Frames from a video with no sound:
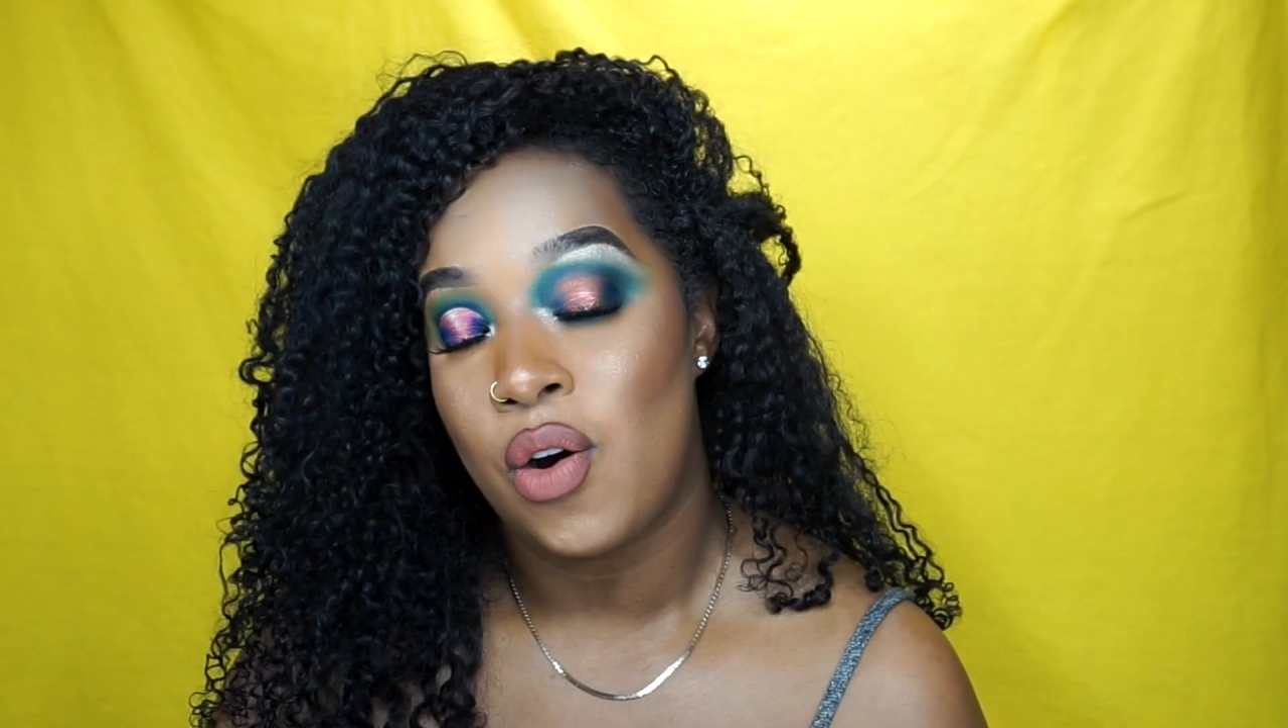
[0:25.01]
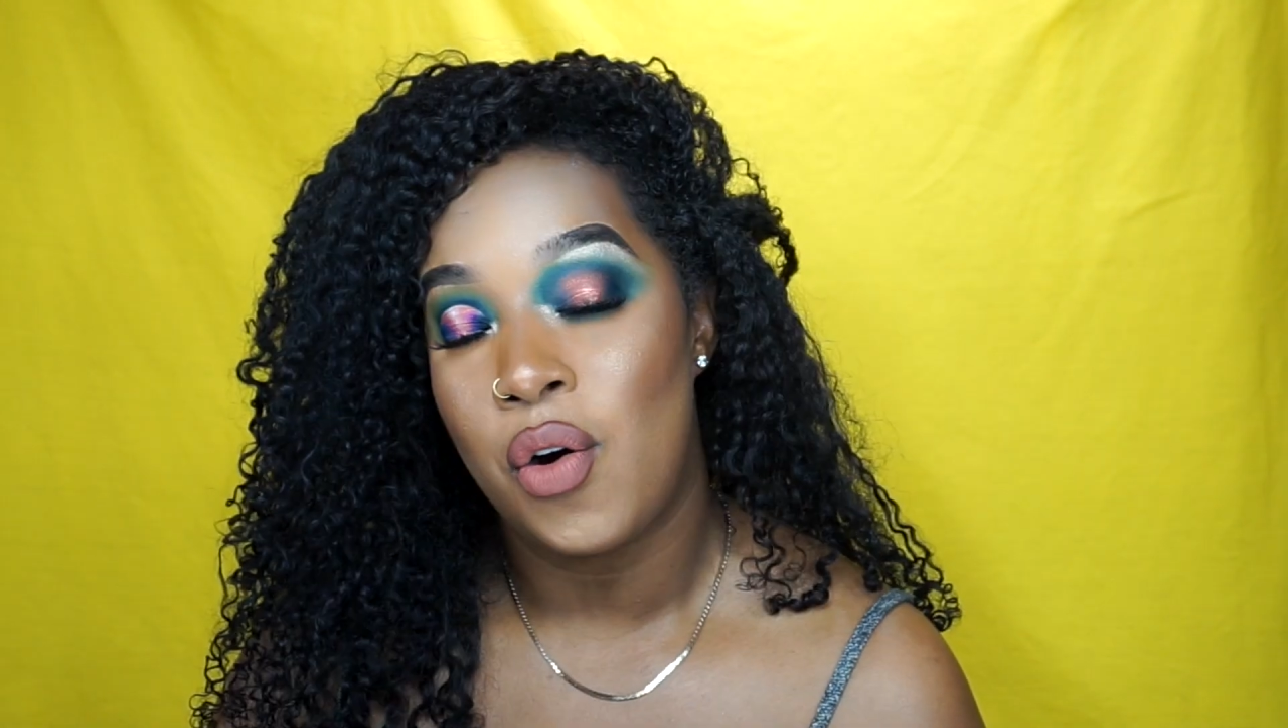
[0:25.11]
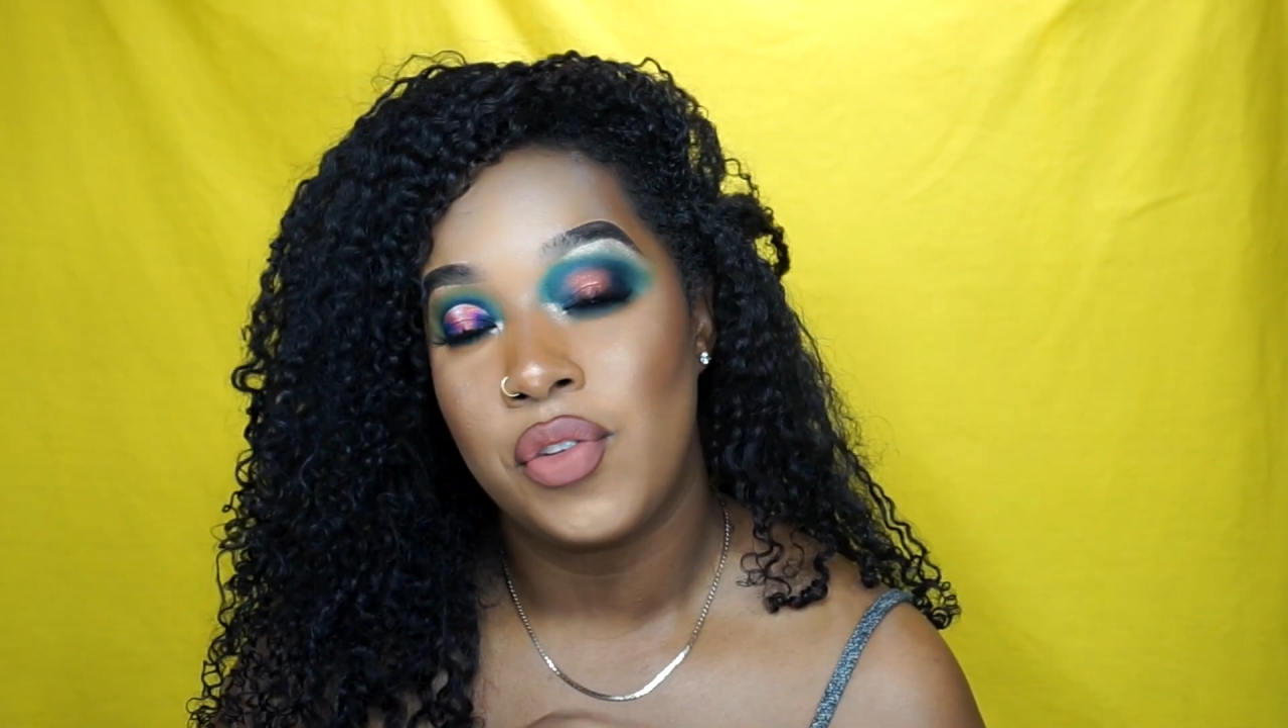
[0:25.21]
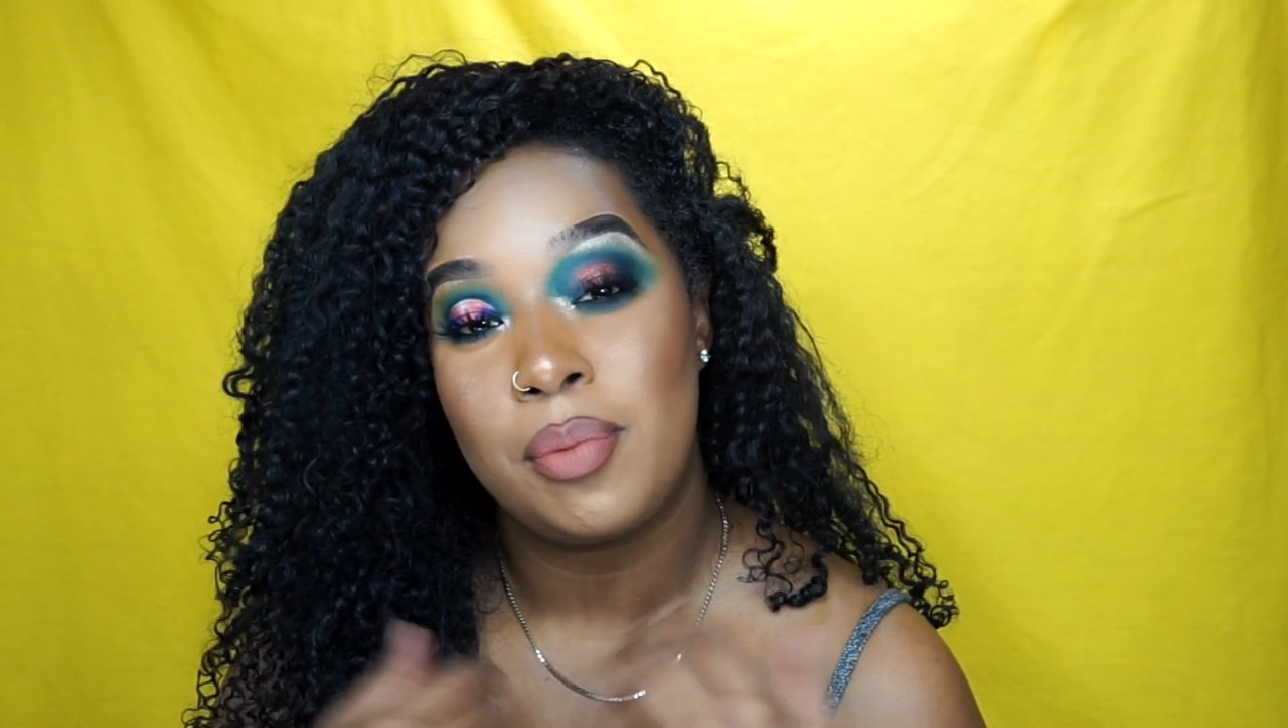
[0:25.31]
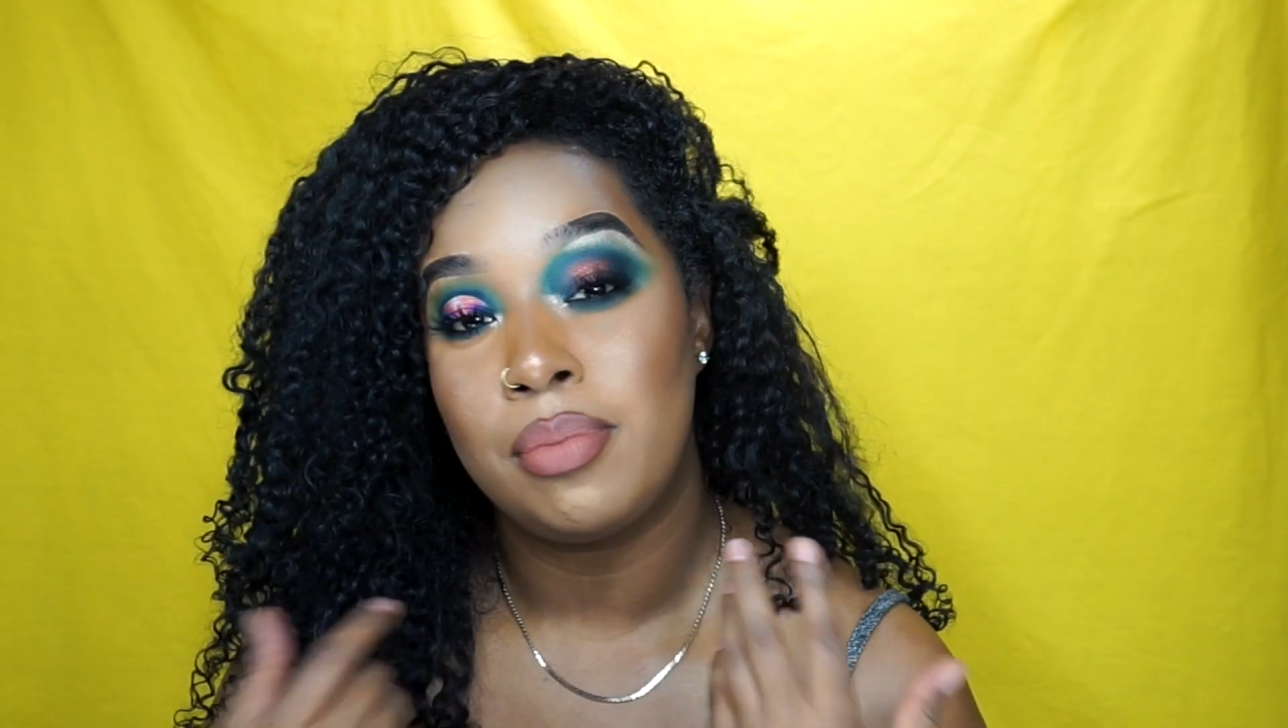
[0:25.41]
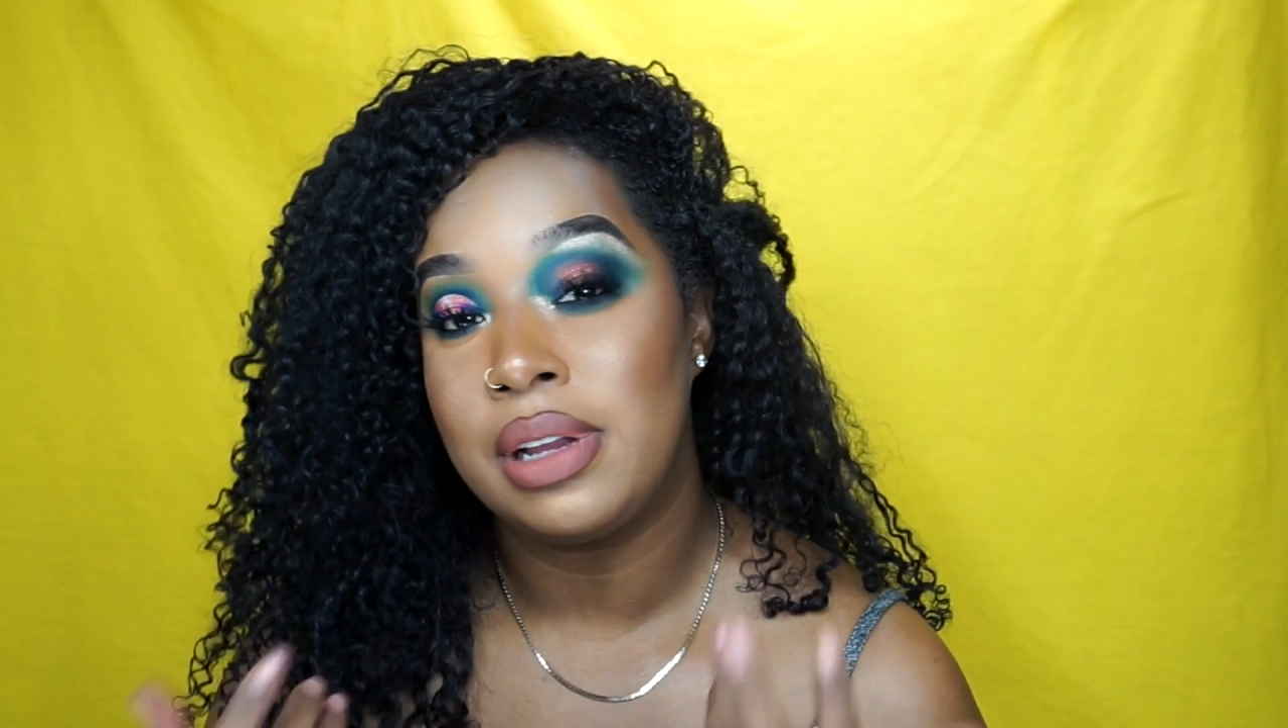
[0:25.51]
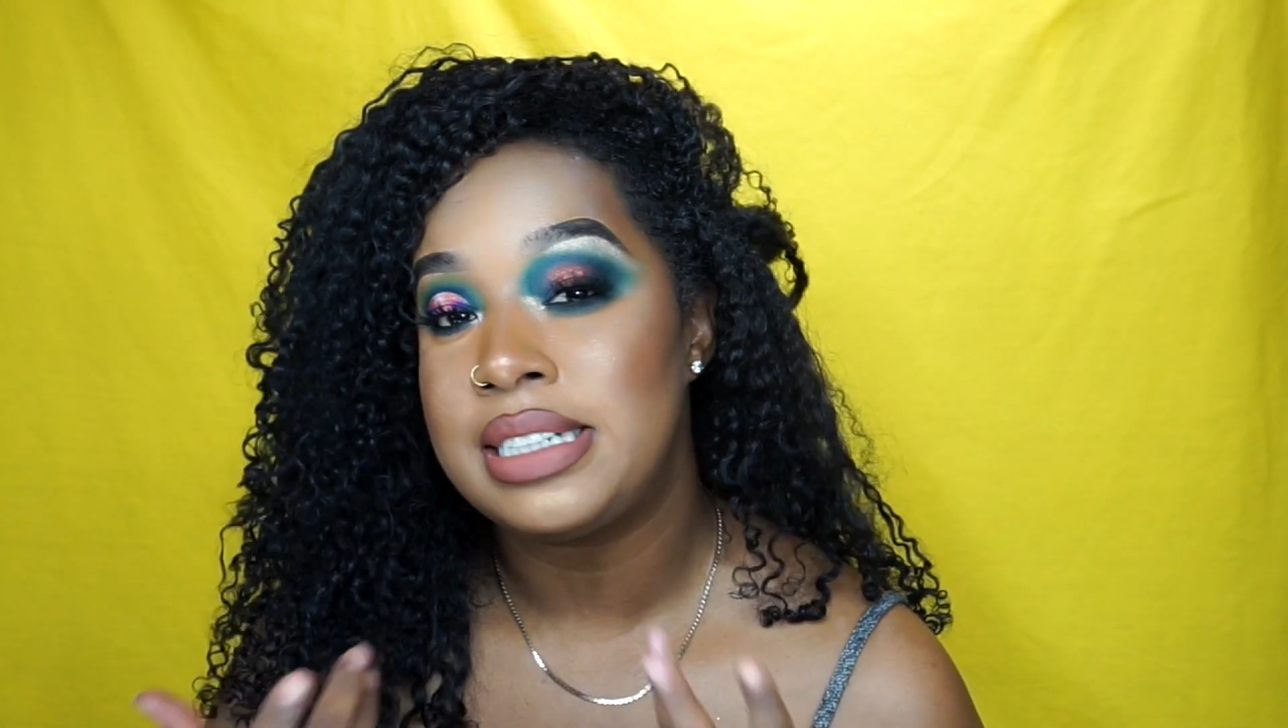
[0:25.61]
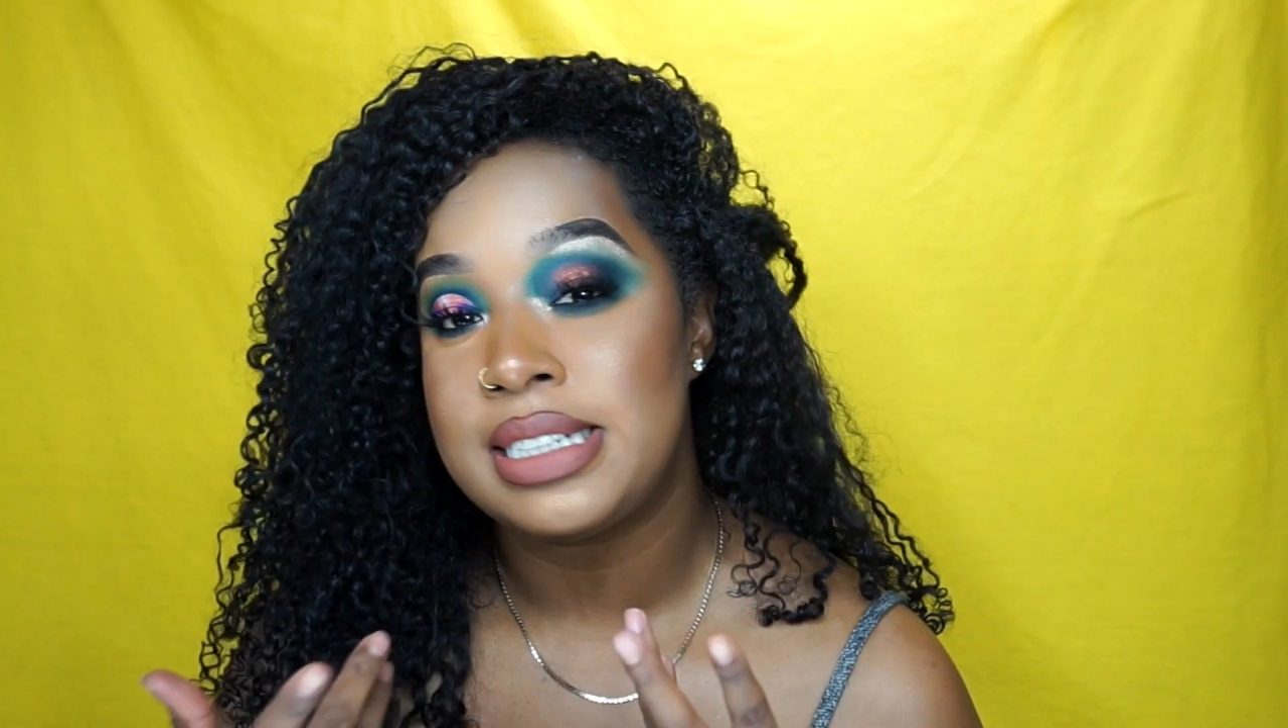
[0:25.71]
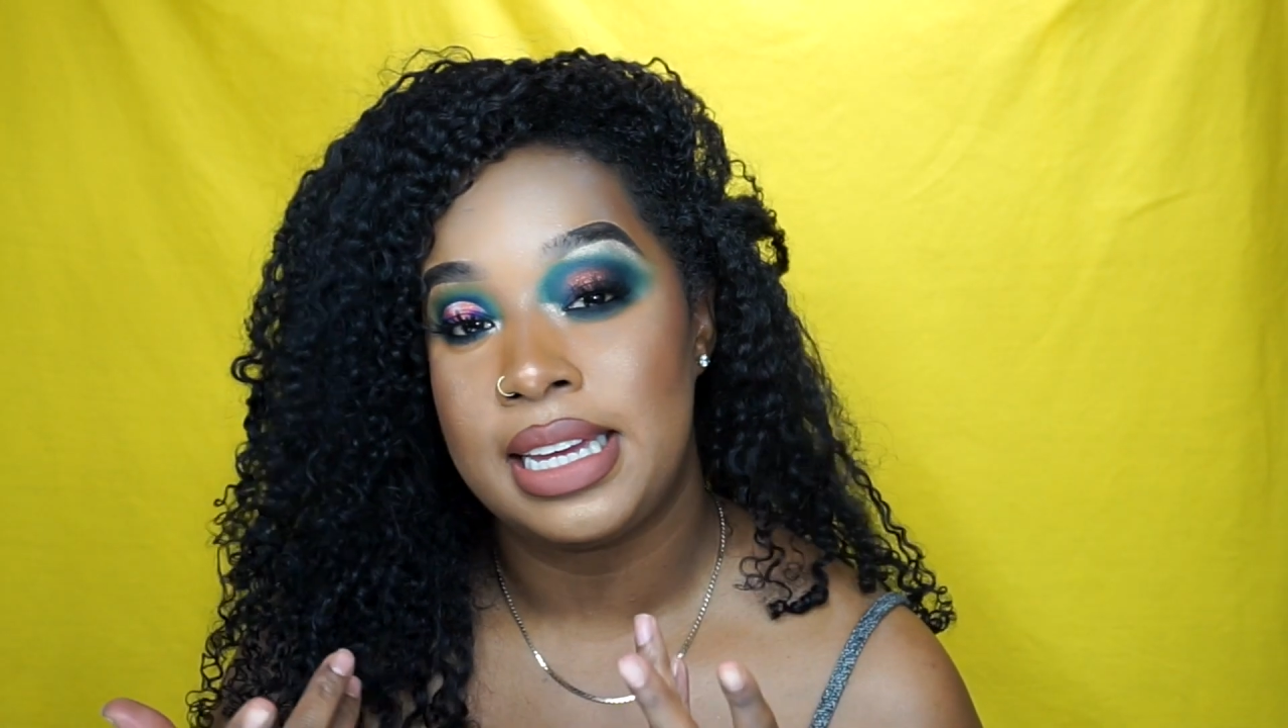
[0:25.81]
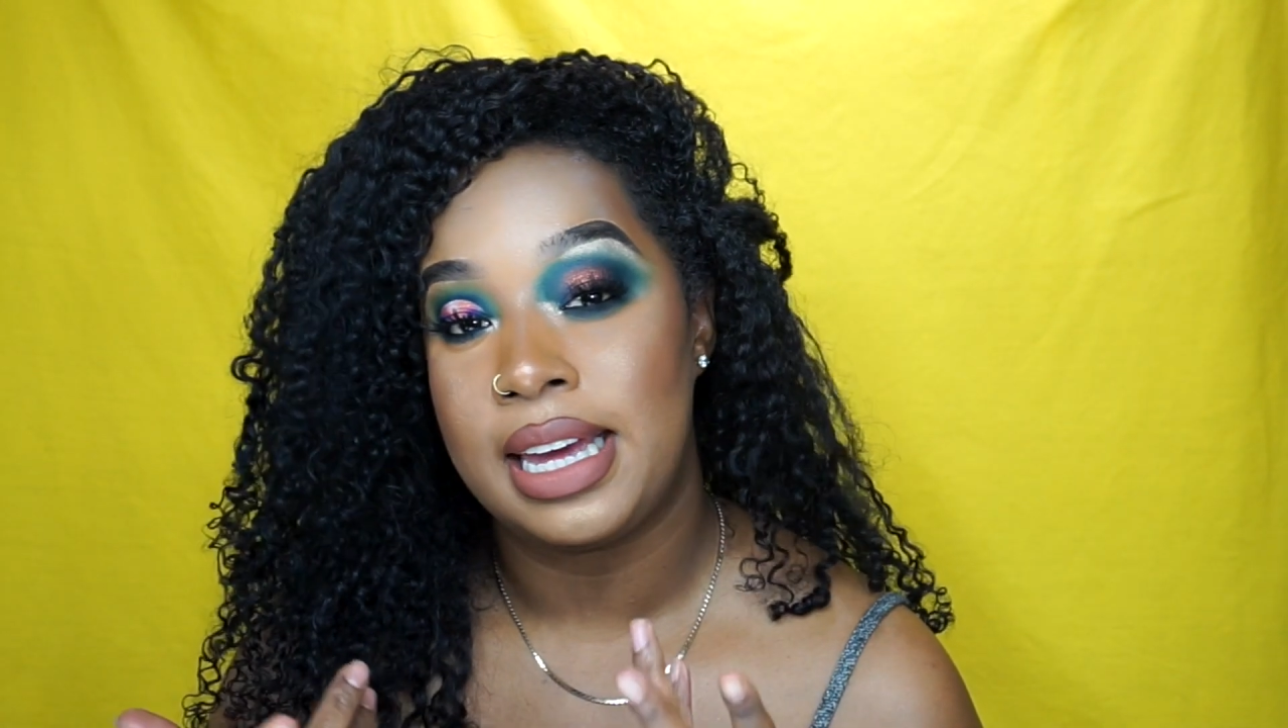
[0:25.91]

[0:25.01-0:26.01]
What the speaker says: on the blending